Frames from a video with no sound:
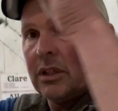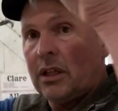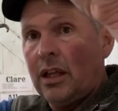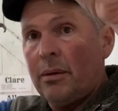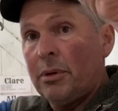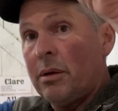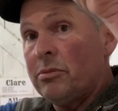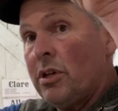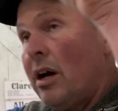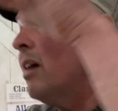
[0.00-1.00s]
Clamp comes
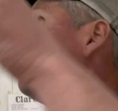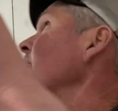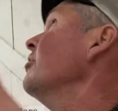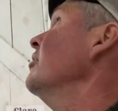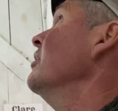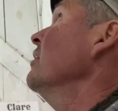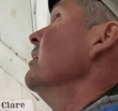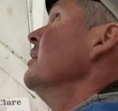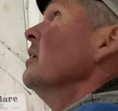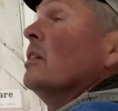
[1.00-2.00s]
off.
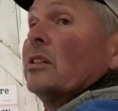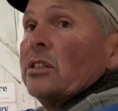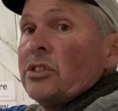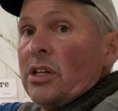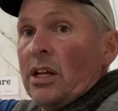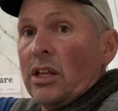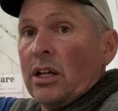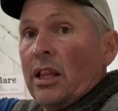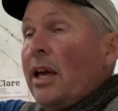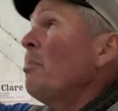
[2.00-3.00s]
There's another clamp